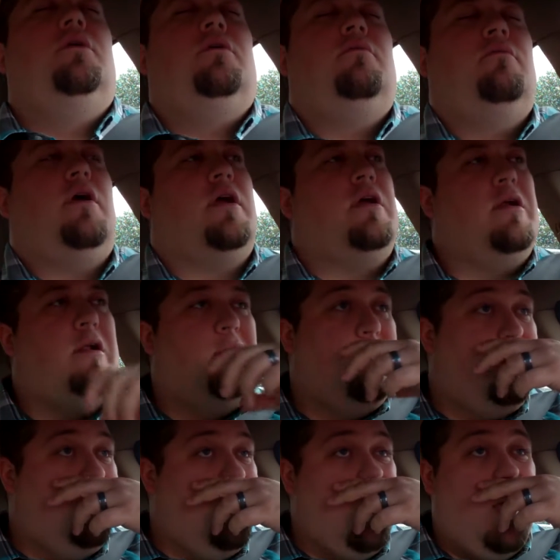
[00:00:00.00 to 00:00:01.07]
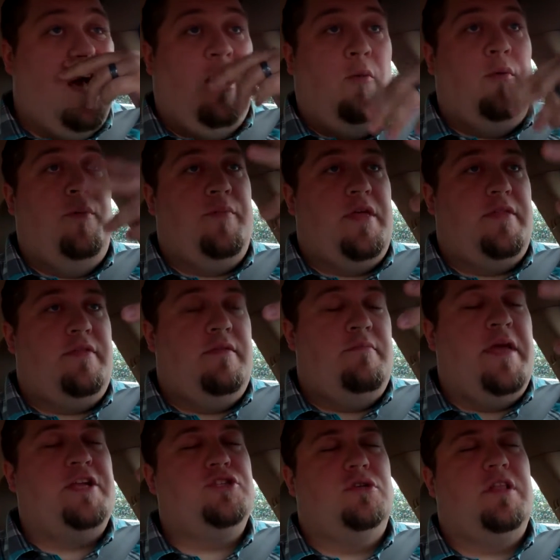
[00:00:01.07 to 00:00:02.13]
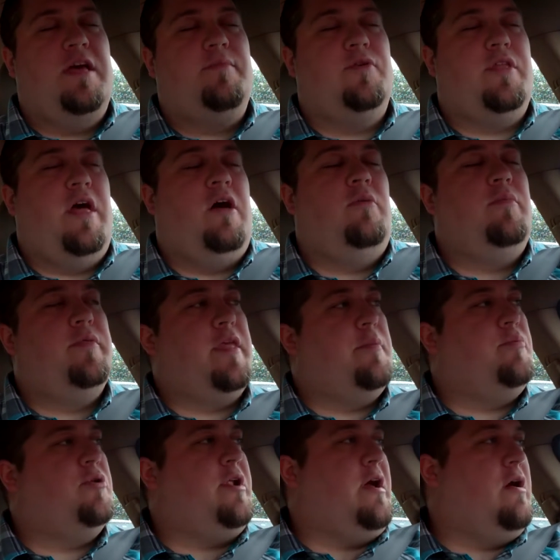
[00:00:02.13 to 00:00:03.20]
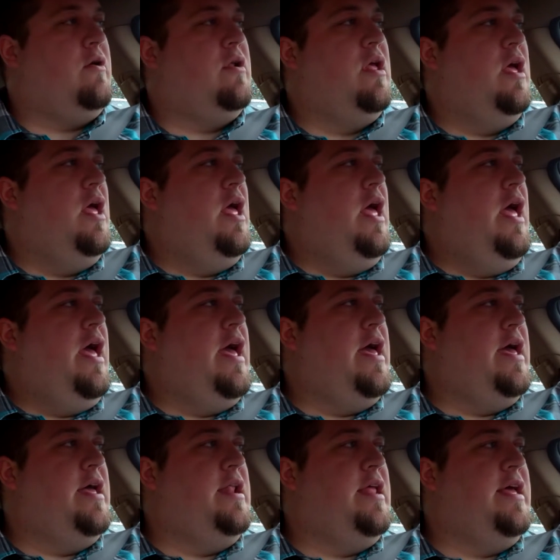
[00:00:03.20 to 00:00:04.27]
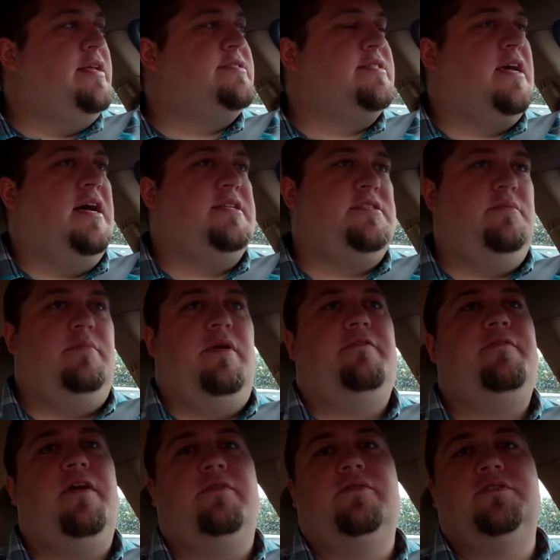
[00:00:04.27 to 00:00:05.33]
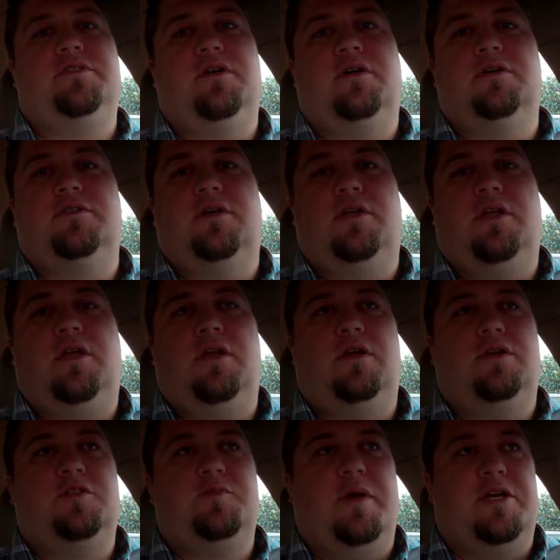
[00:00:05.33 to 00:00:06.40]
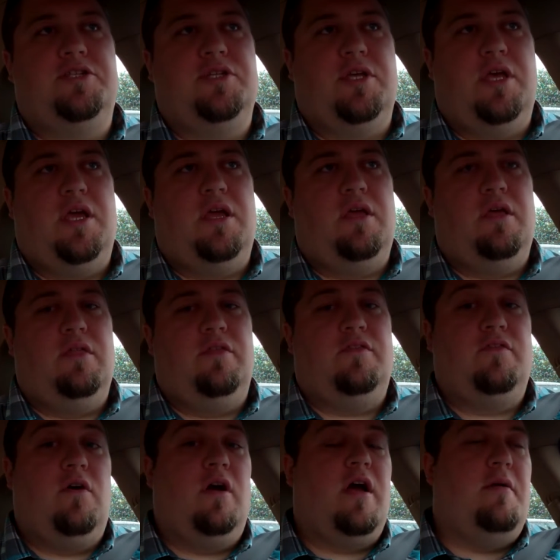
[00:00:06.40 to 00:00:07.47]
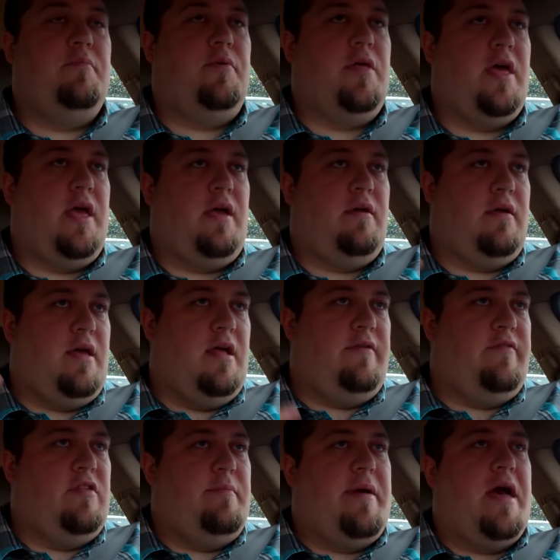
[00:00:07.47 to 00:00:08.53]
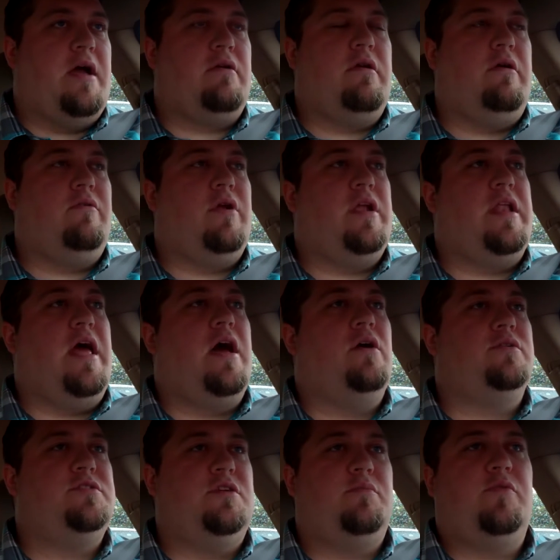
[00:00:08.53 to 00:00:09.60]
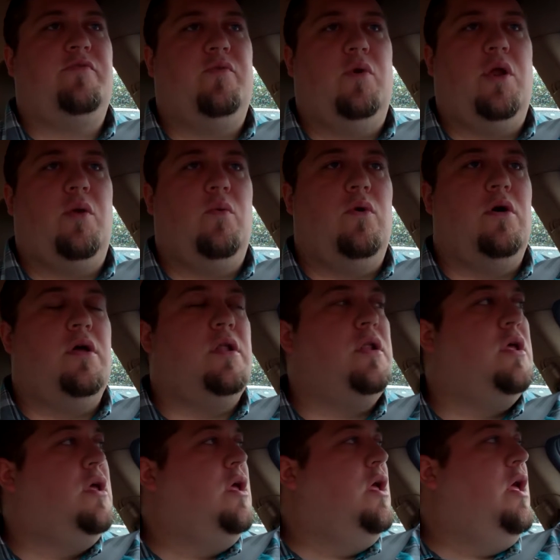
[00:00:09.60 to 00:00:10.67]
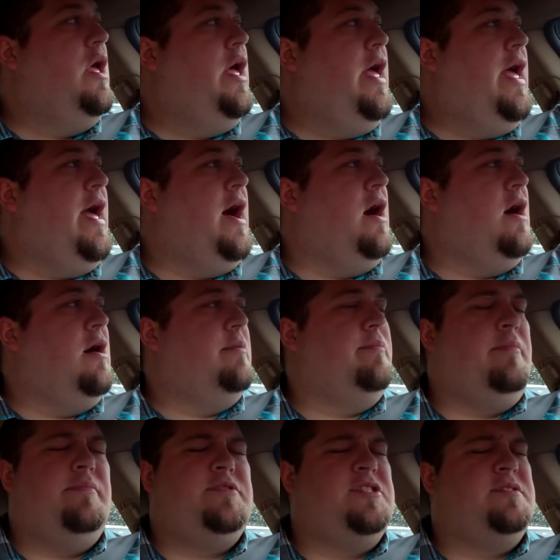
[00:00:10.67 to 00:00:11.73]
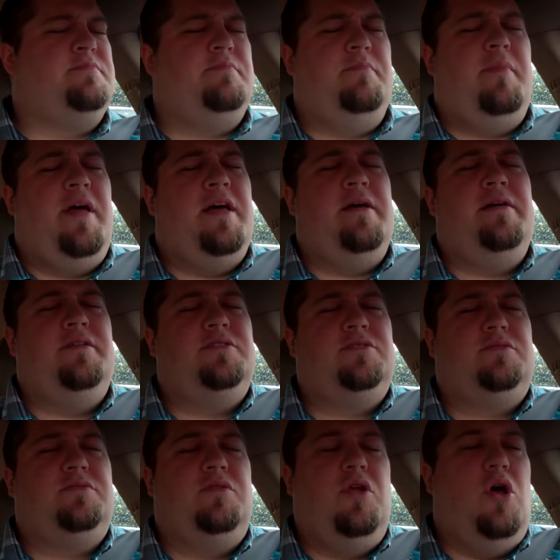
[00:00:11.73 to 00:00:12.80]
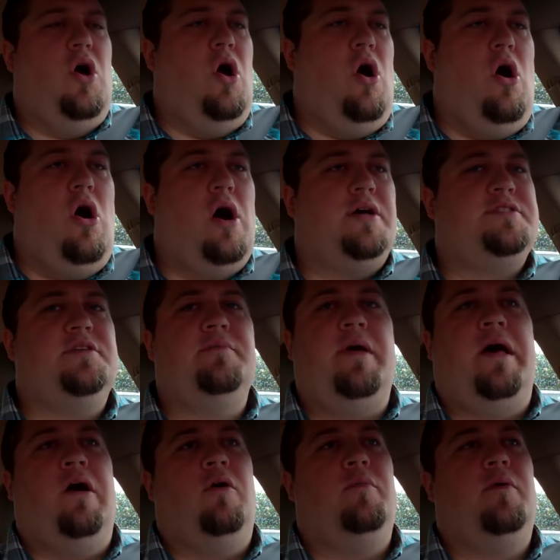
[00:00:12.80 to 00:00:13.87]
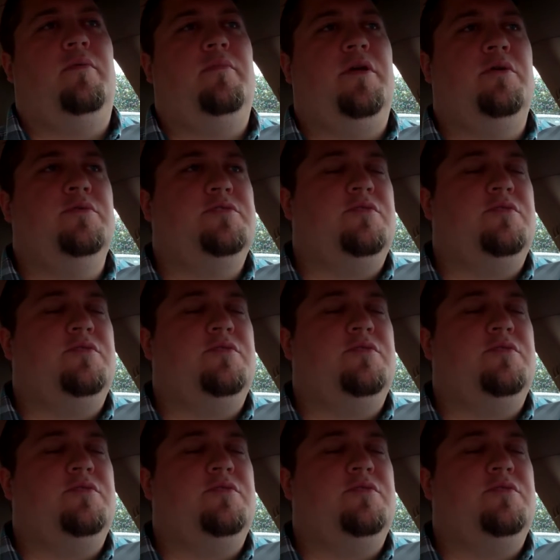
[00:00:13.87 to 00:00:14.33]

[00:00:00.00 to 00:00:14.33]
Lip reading: major labeled album they put out, and it's got some of my favorite songs on here, especially the song I'm playing kind of in the background right now is number 41. Just awesome album. It was